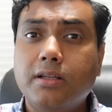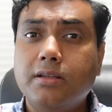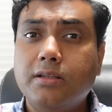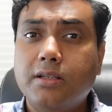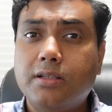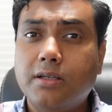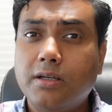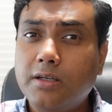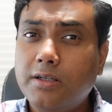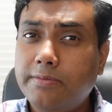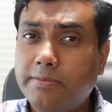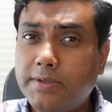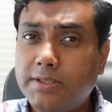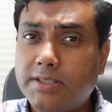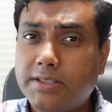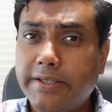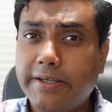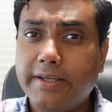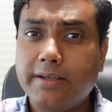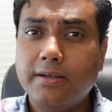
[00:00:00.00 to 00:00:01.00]
The third
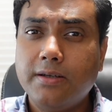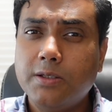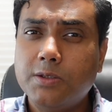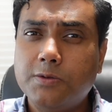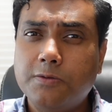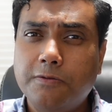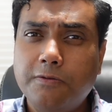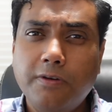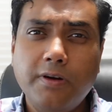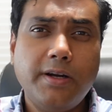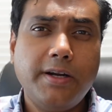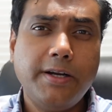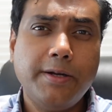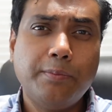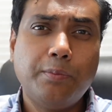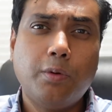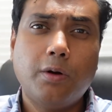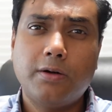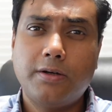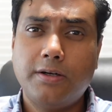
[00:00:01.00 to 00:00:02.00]
mistake is very
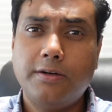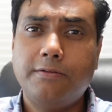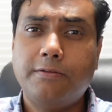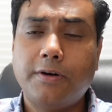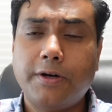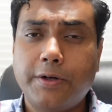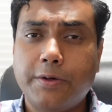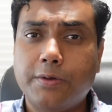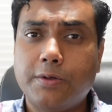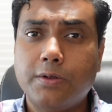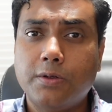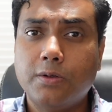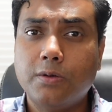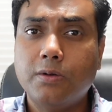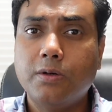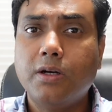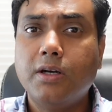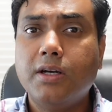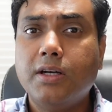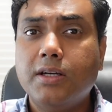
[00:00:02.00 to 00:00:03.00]
important for you to
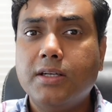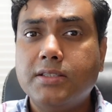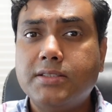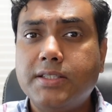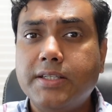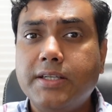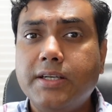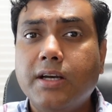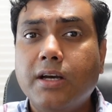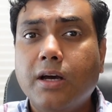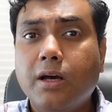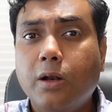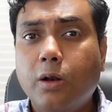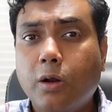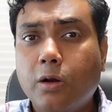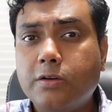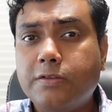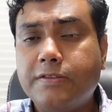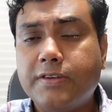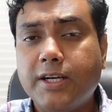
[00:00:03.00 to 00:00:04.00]
know. See, a
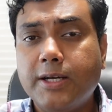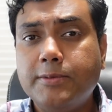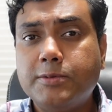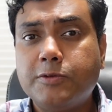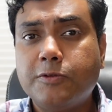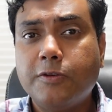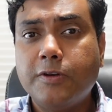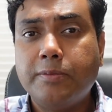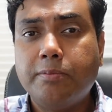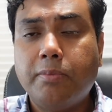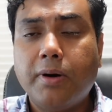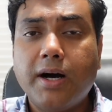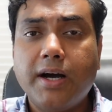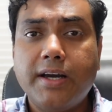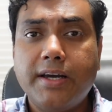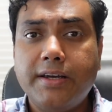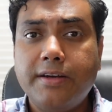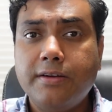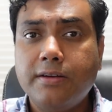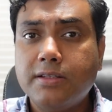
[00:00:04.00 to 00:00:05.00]
lot of times we
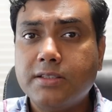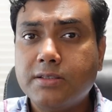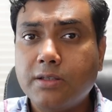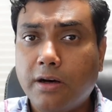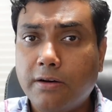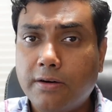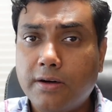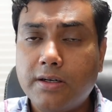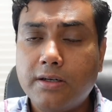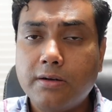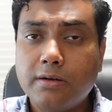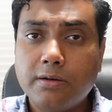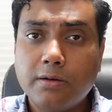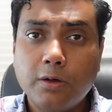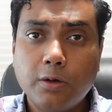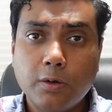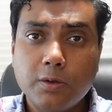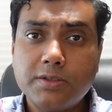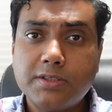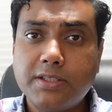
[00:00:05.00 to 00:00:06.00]
buy our
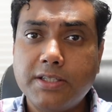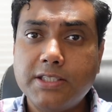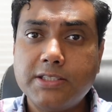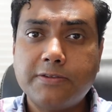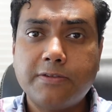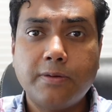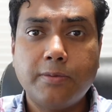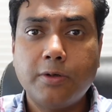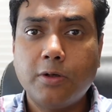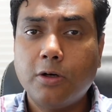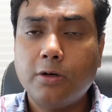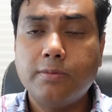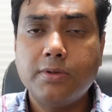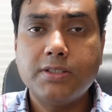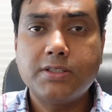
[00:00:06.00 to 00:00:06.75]
groceries from a normal